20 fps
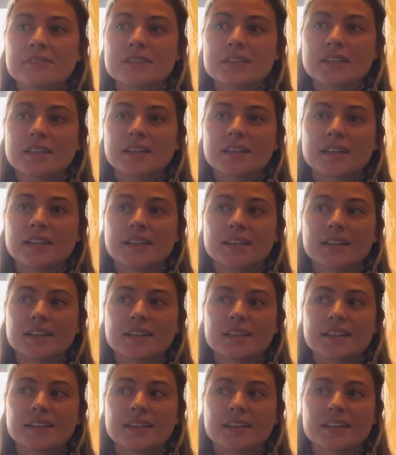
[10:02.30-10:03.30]
to,
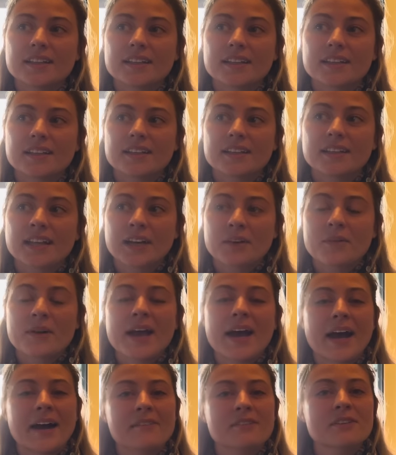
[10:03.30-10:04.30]
like, we
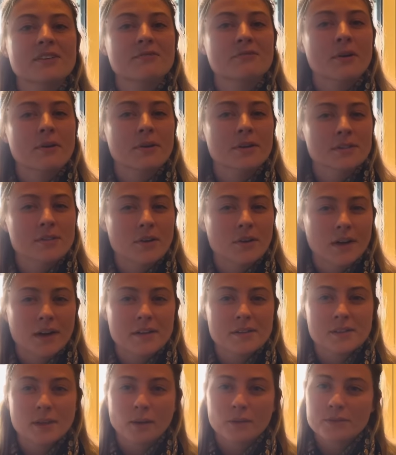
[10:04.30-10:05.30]
have to focus on
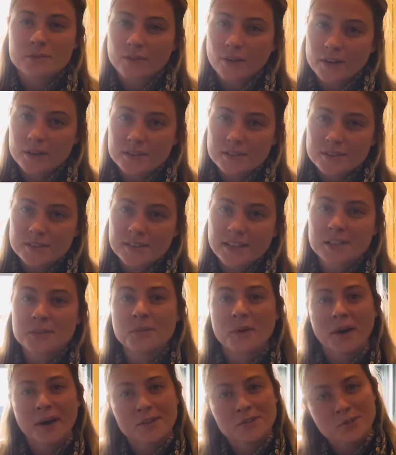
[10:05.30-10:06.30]
ourselves first. That's
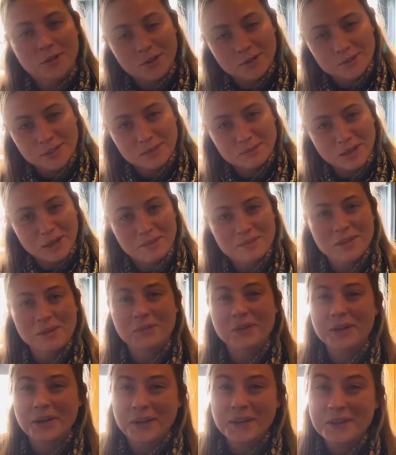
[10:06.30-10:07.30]
where I struggle sometimes. I
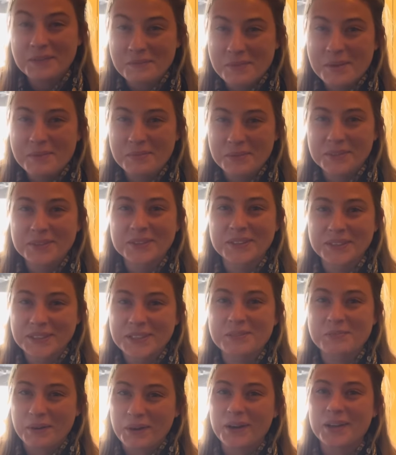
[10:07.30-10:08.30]
want other people to
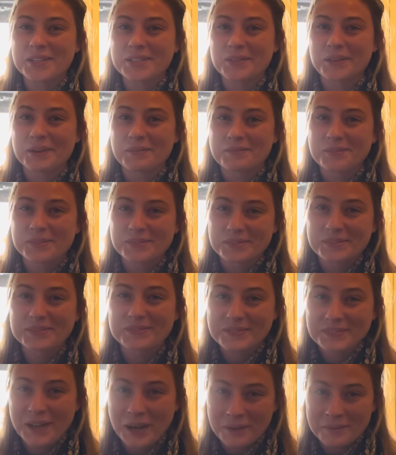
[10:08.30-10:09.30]
experience what
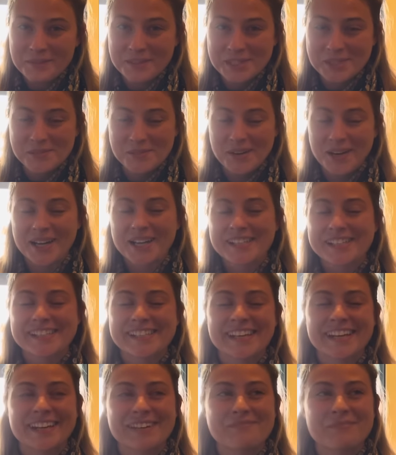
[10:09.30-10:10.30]
I'm
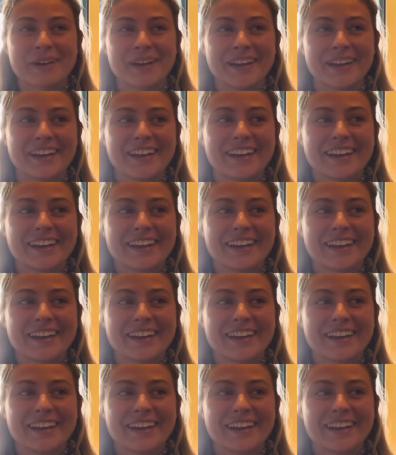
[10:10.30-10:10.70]
experiencing, but